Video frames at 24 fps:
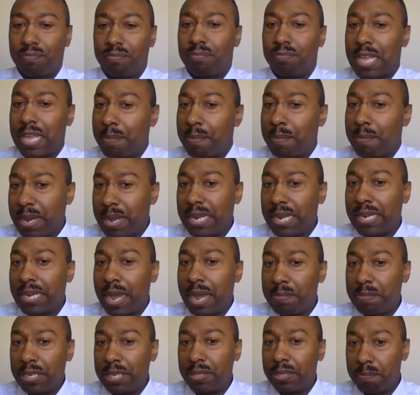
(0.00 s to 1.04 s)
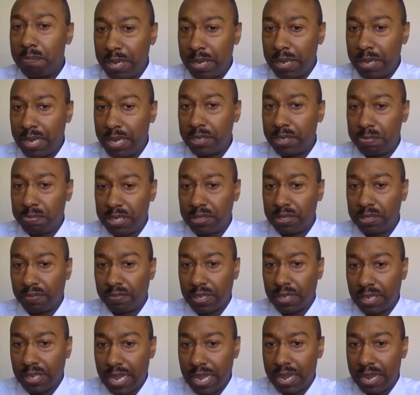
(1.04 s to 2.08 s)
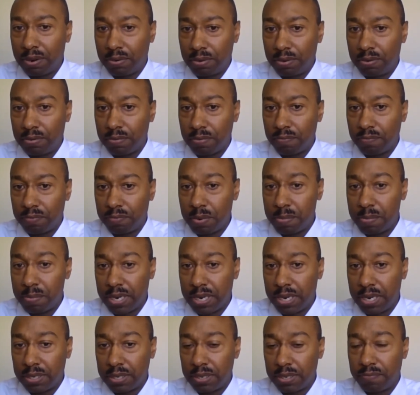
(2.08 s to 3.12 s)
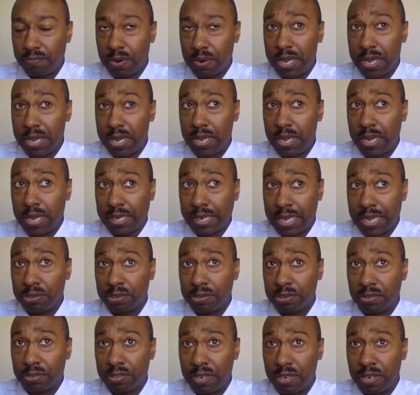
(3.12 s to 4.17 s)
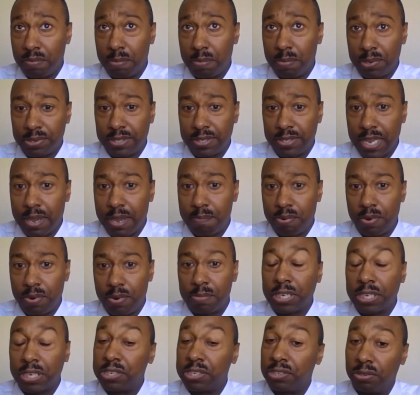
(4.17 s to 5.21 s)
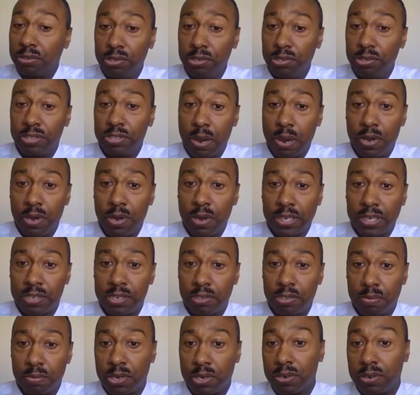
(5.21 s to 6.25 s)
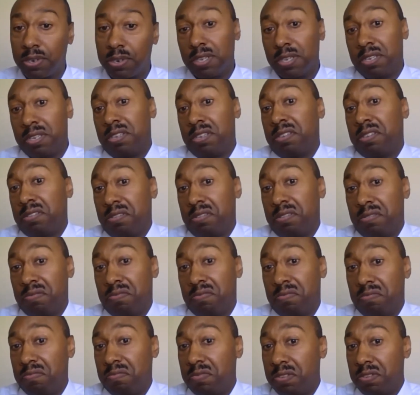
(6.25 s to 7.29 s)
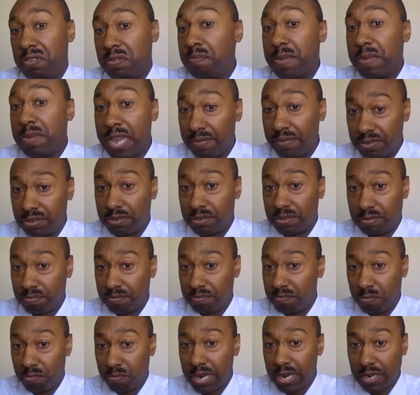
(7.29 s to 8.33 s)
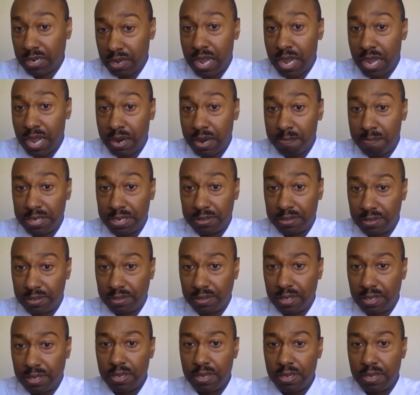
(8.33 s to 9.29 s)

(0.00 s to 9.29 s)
That may not be the best piece of collateral from an accounts receivable standpoint, because you lose that one customer, you may have just gone out of business.